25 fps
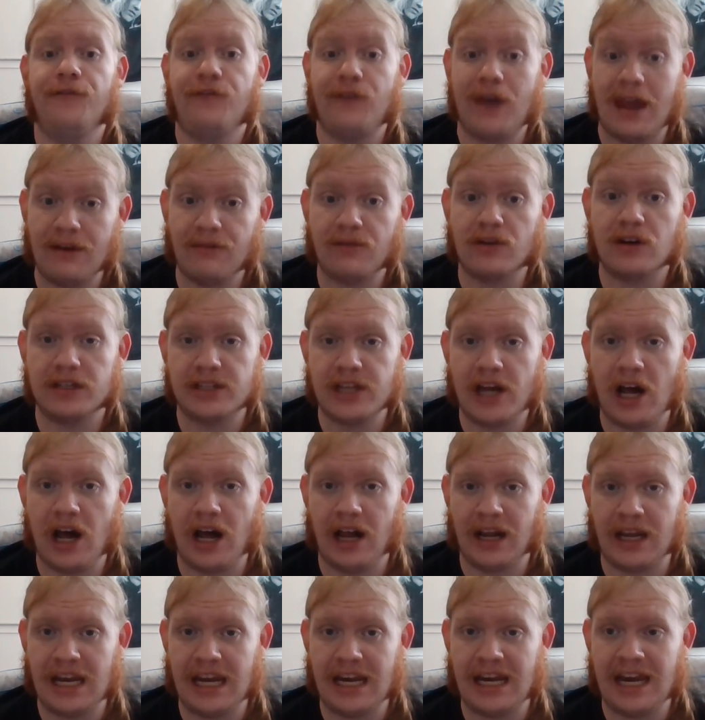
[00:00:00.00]
favorite
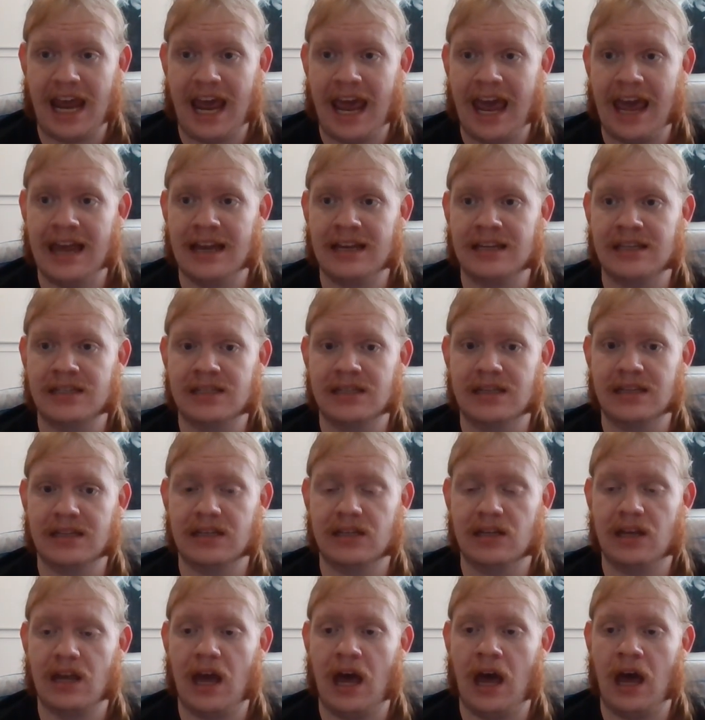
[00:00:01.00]
Talking Heads
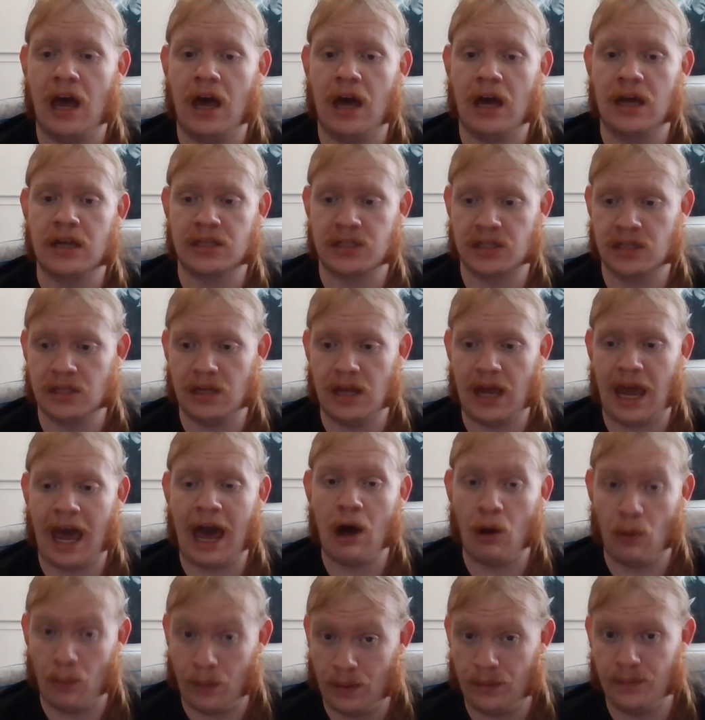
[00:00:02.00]

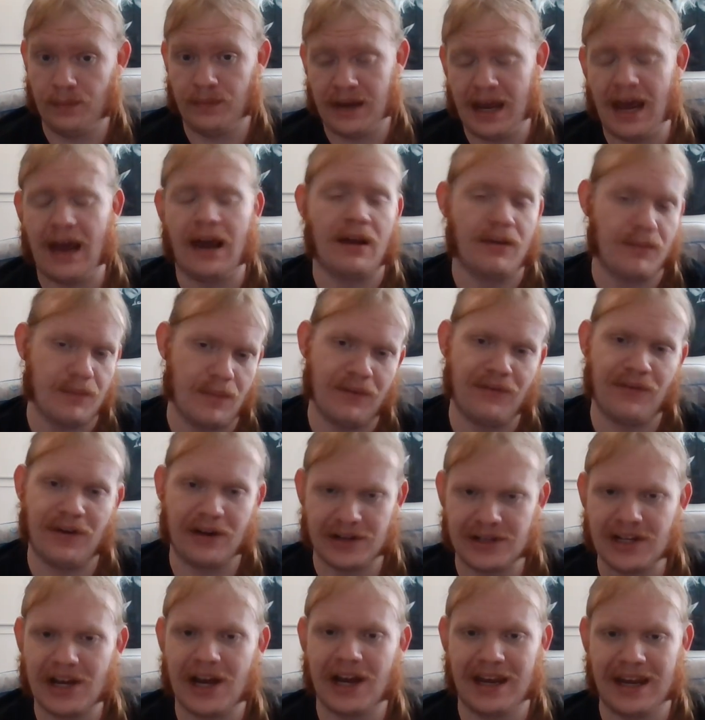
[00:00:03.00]
album. Yeah, my
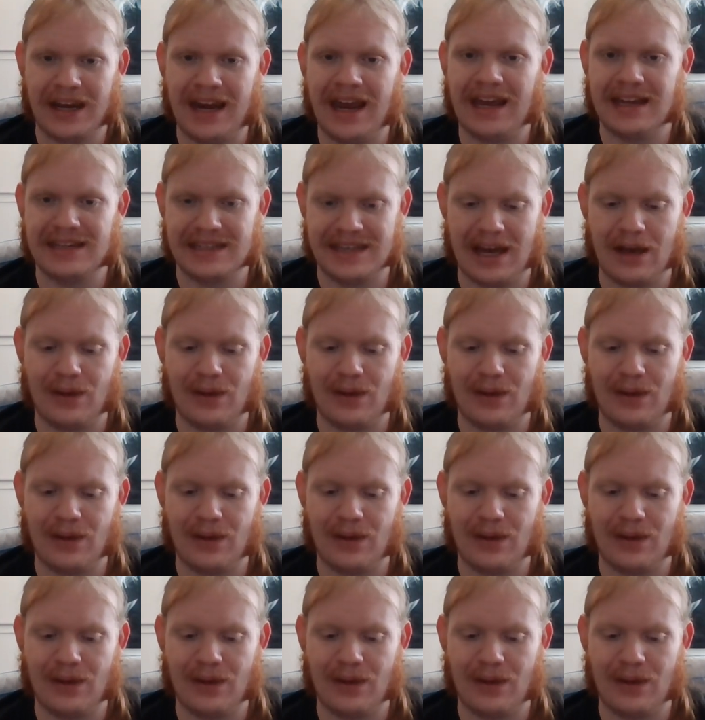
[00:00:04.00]
favorite Talking Heads